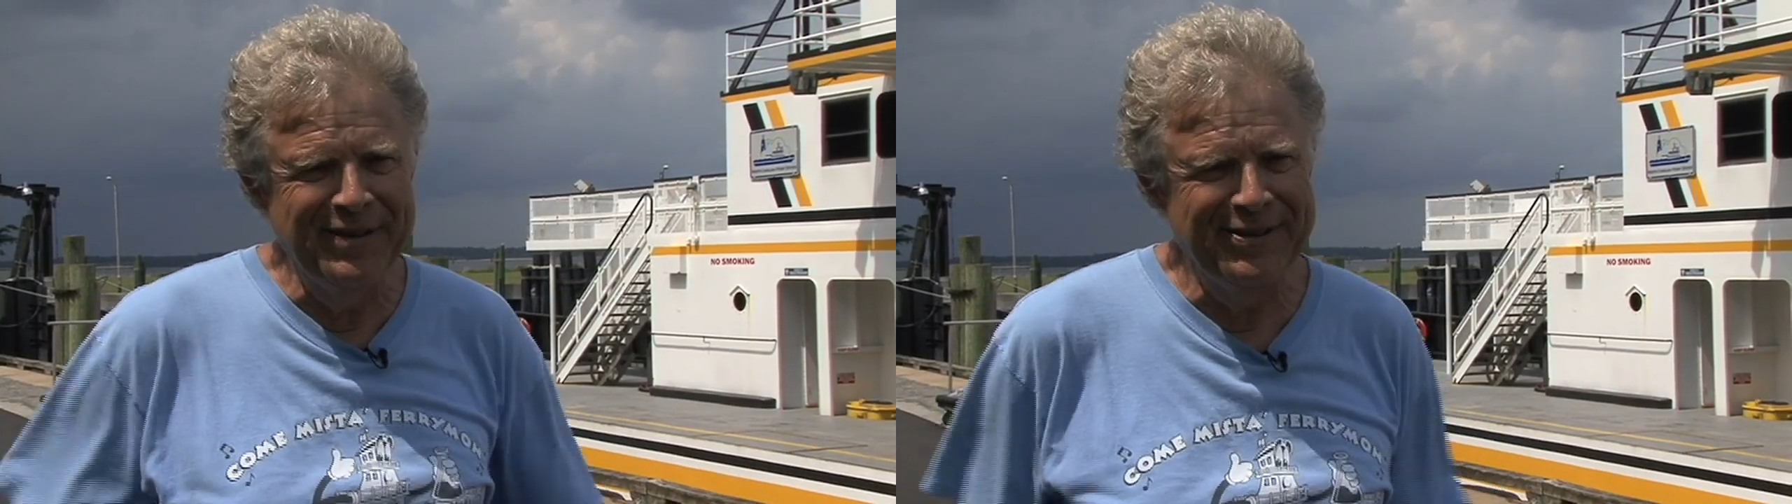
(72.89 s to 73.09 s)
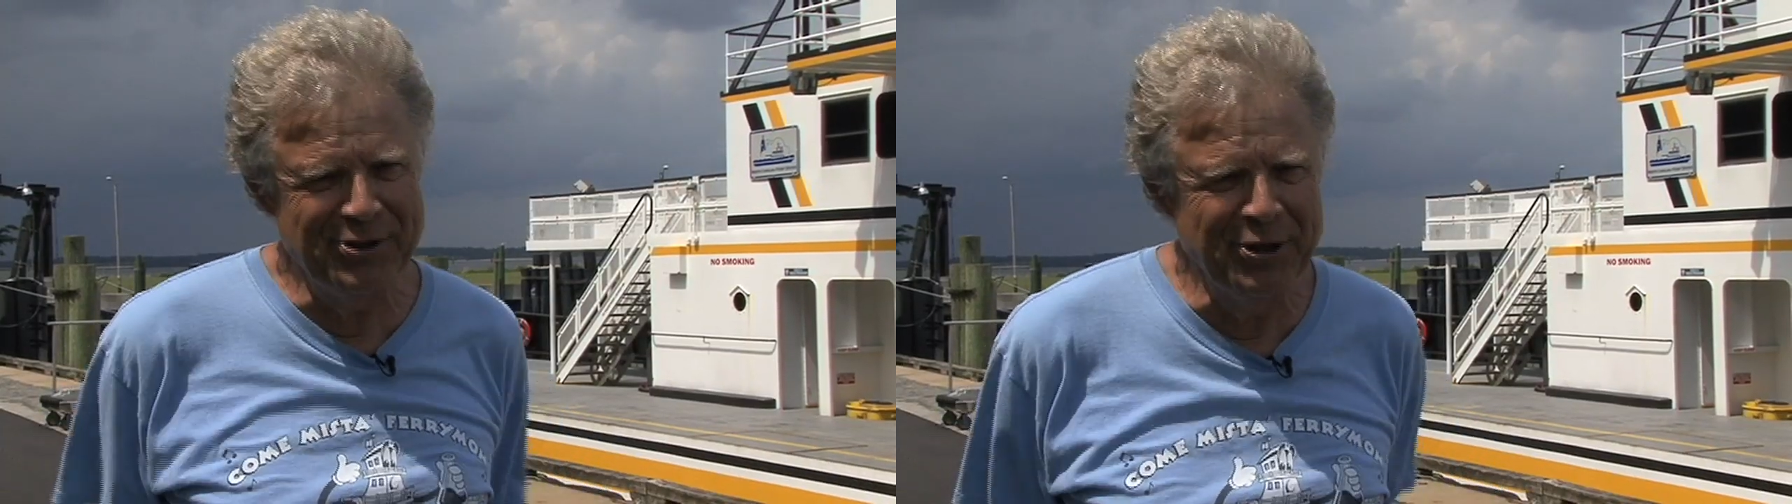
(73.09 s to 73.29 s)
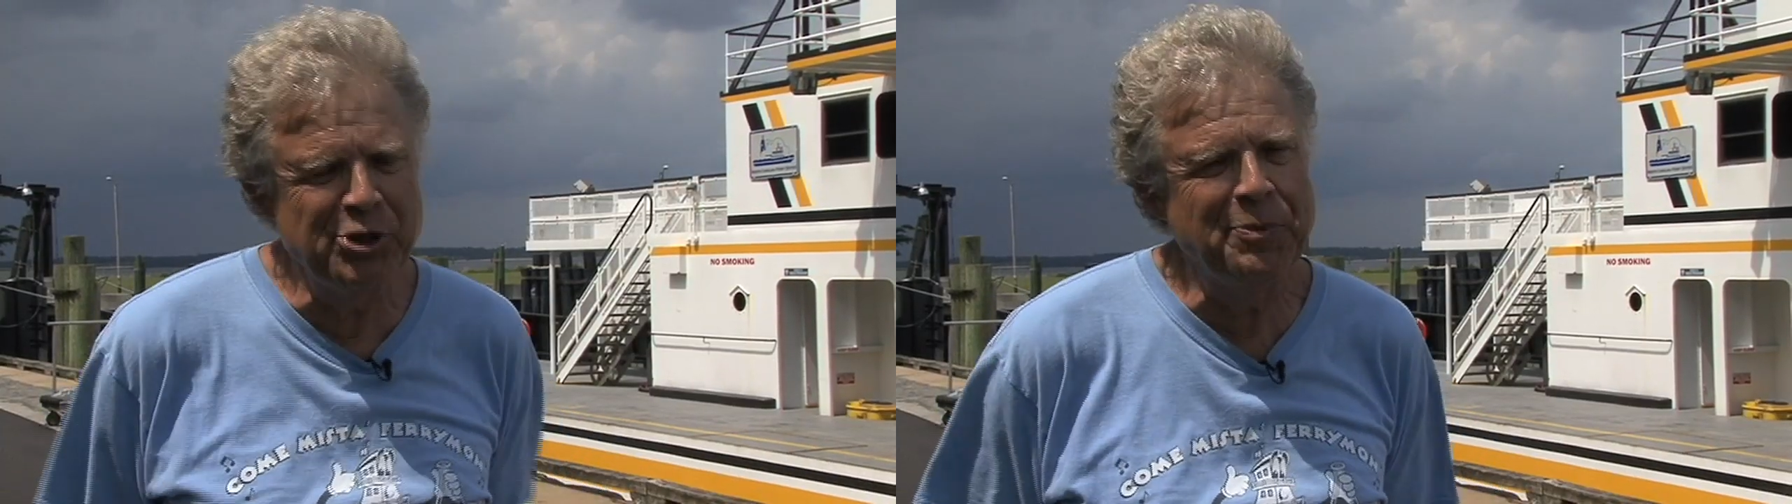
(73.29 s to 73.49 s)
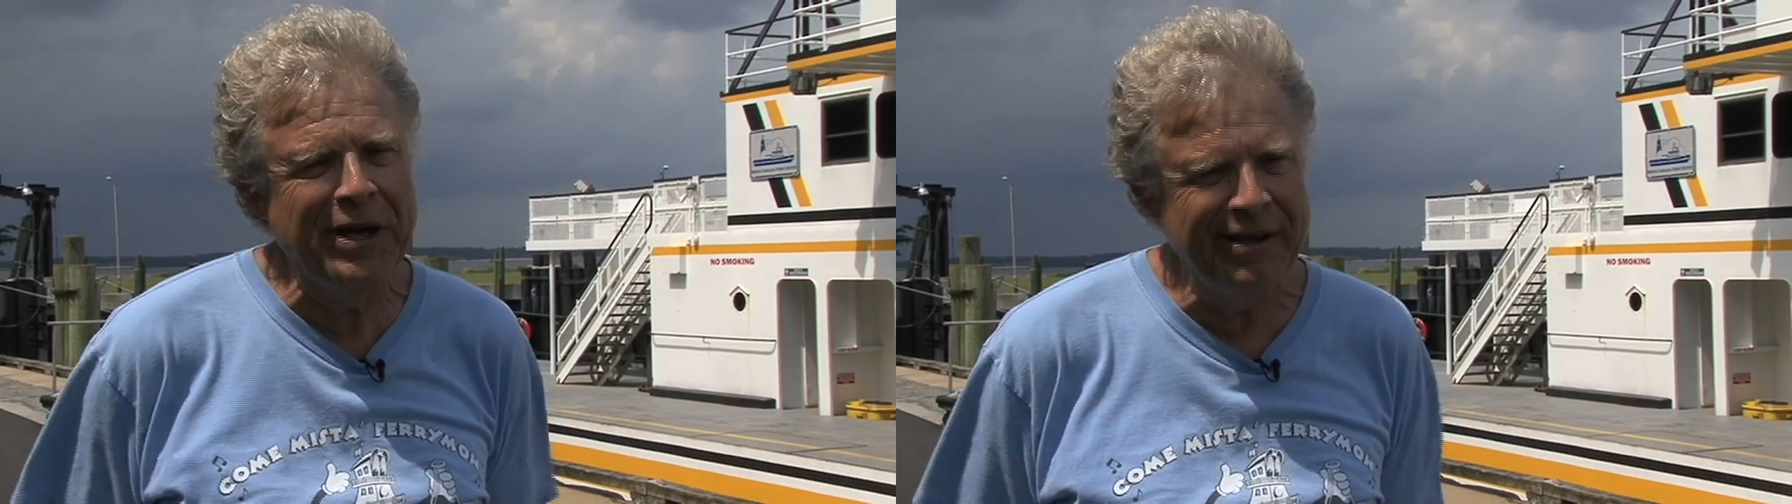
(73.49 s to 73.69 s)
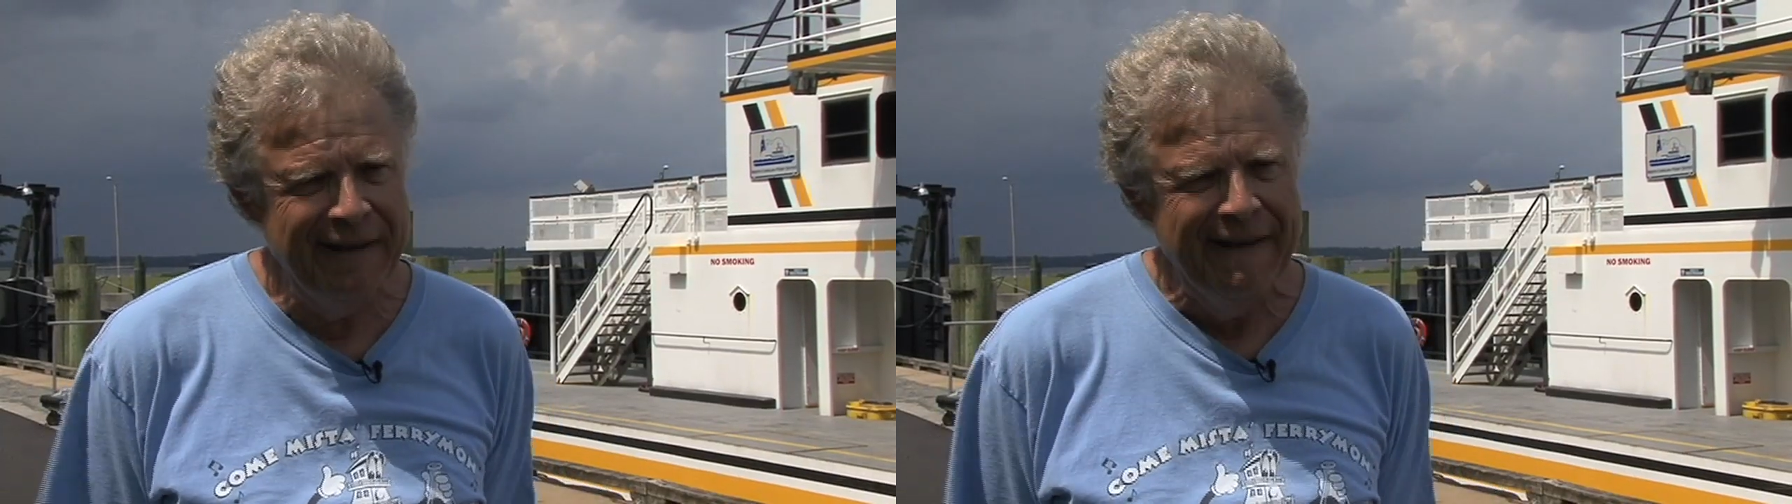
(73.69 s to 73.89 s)
so to
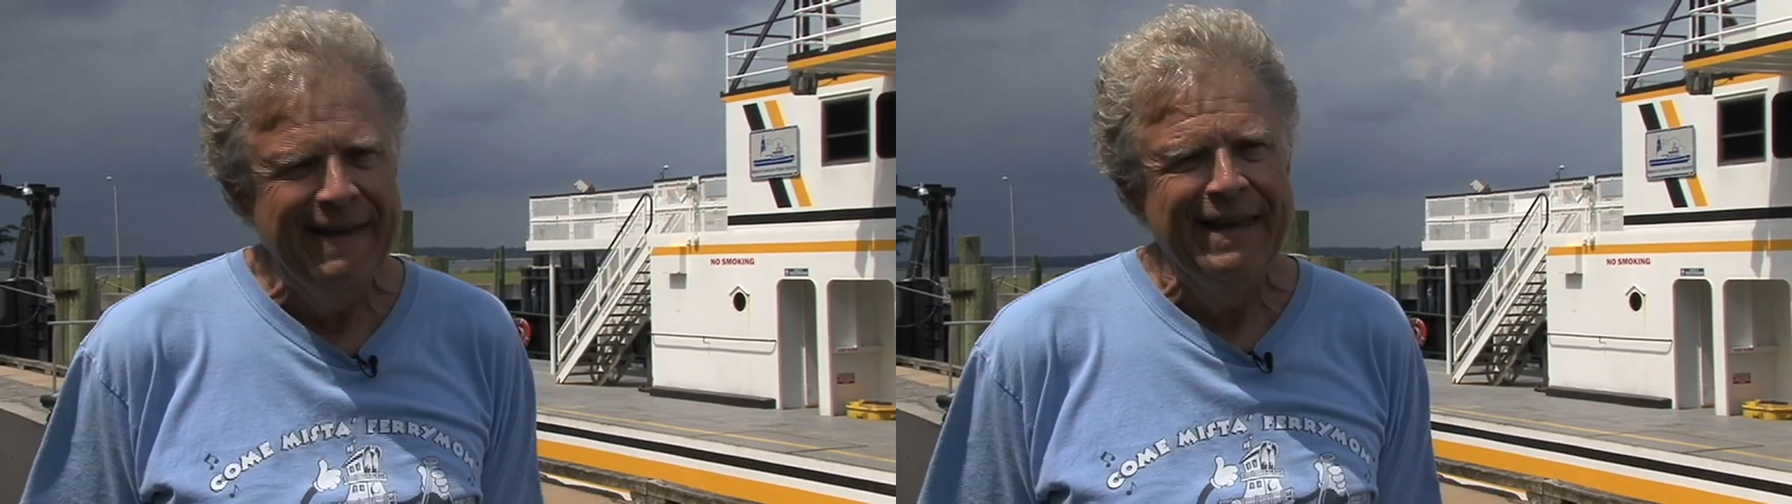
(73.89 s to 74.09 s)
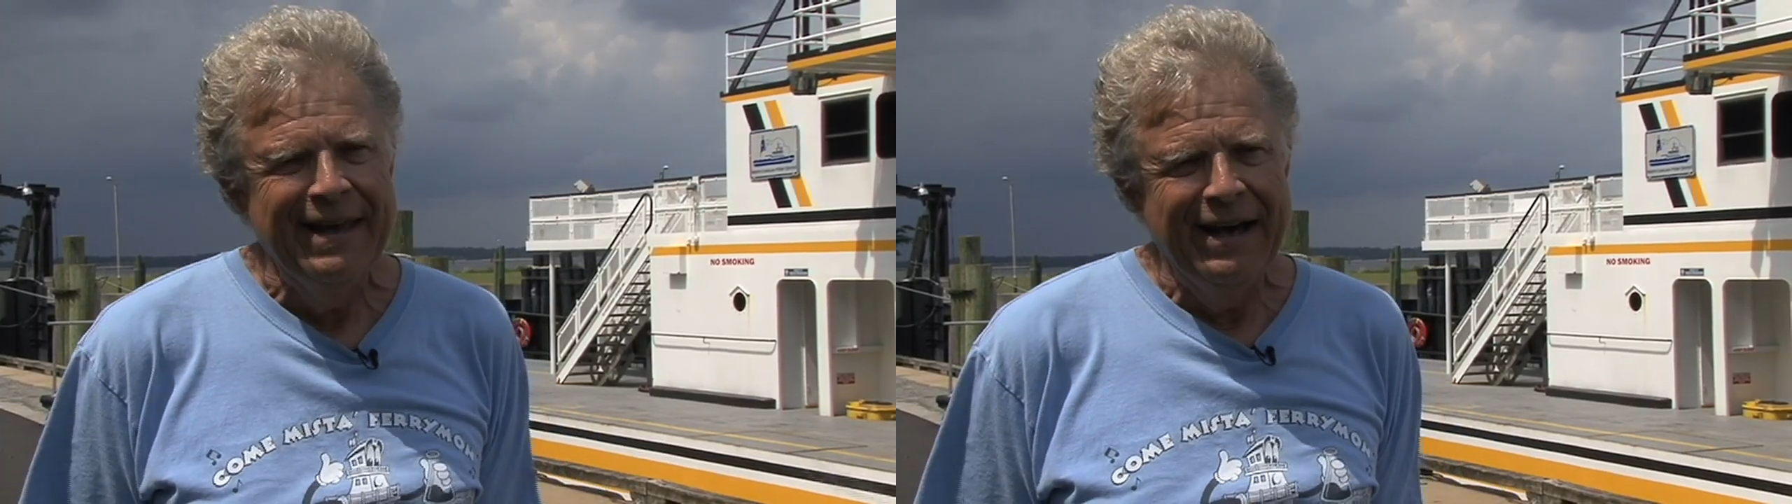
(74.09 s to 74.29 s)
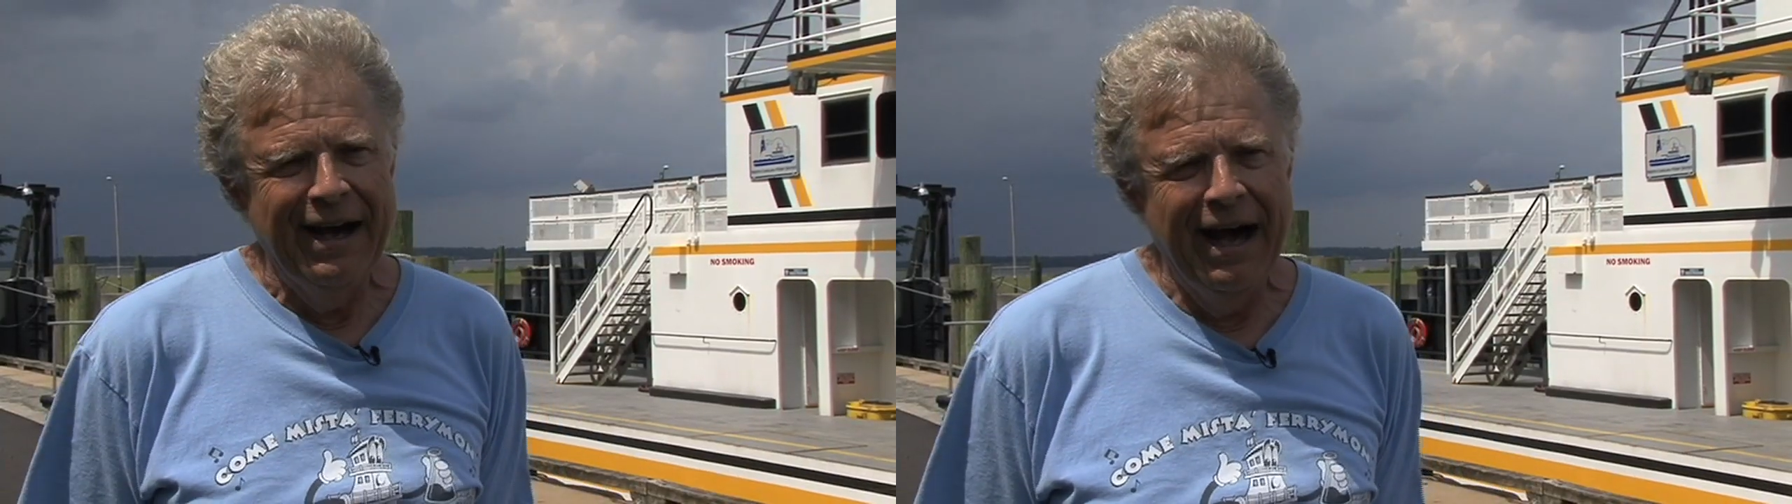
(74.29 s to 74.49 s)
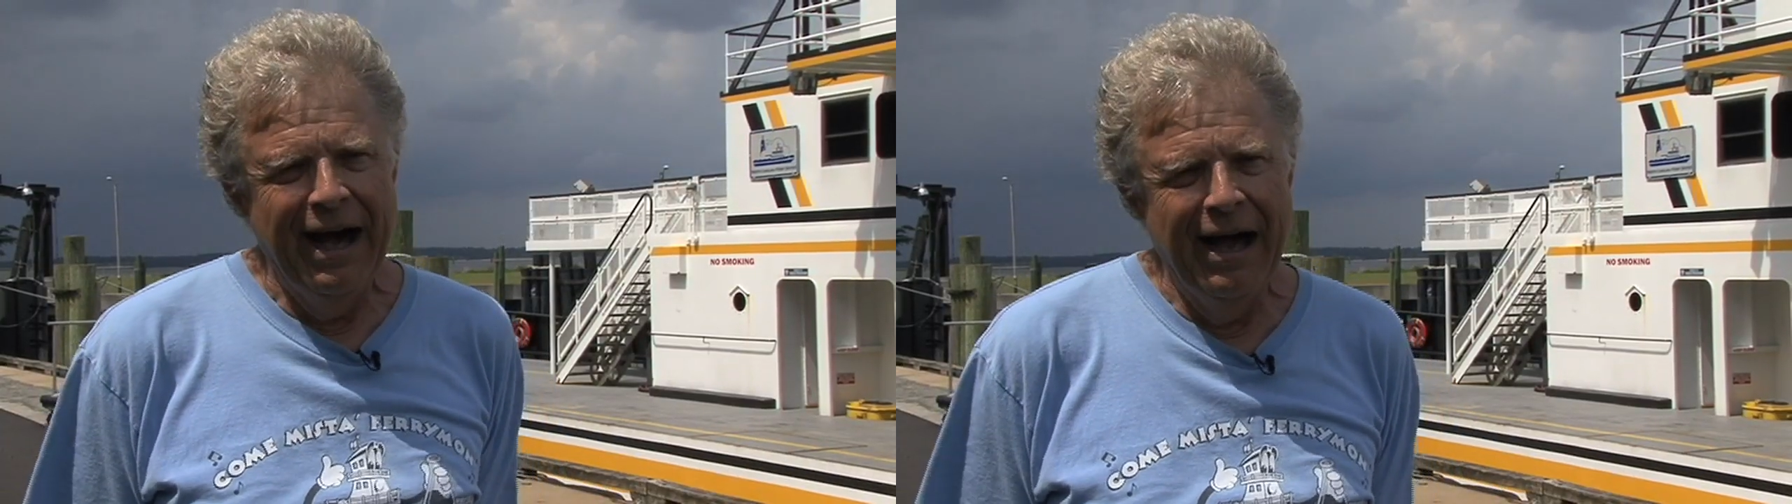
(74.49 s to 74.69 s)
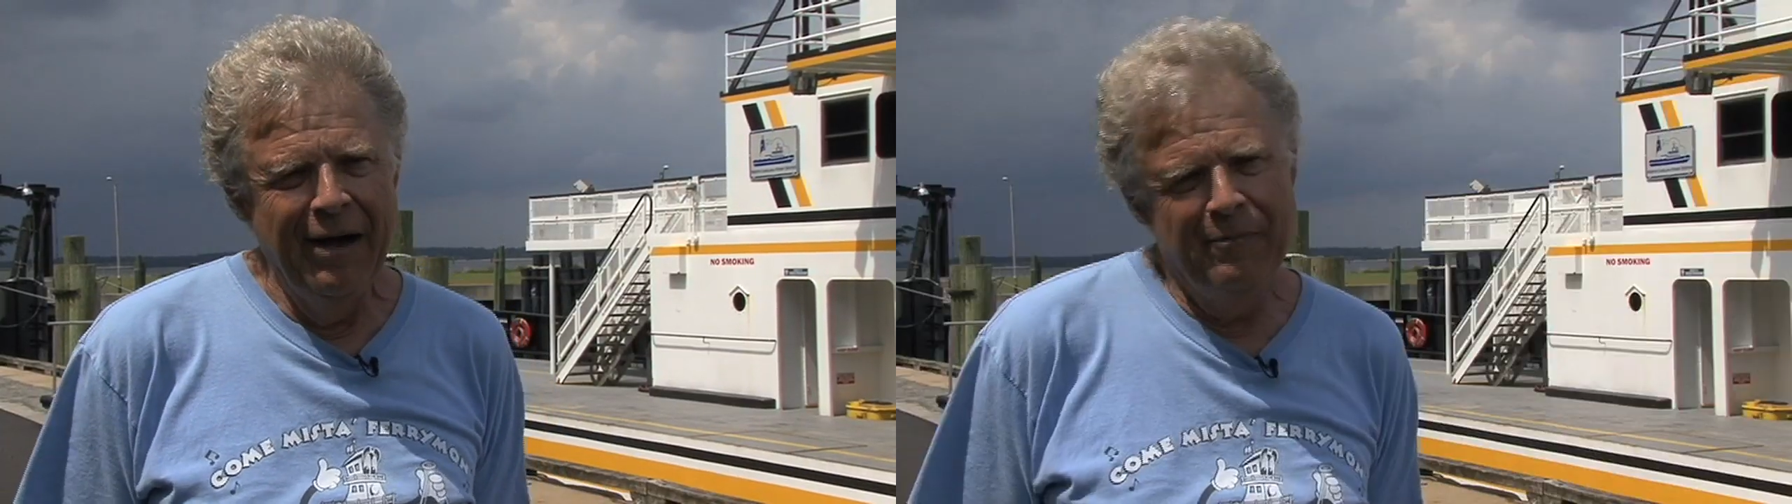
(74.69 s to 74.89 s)
speak,
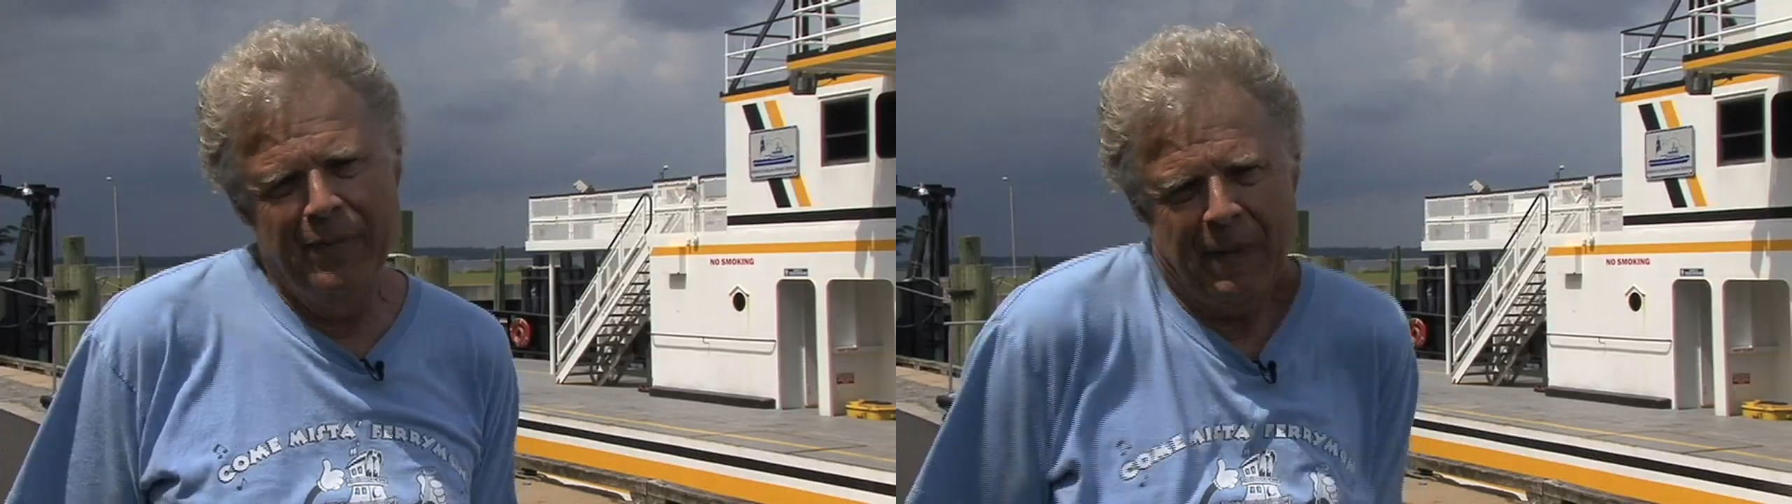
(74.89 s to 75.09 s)
uh,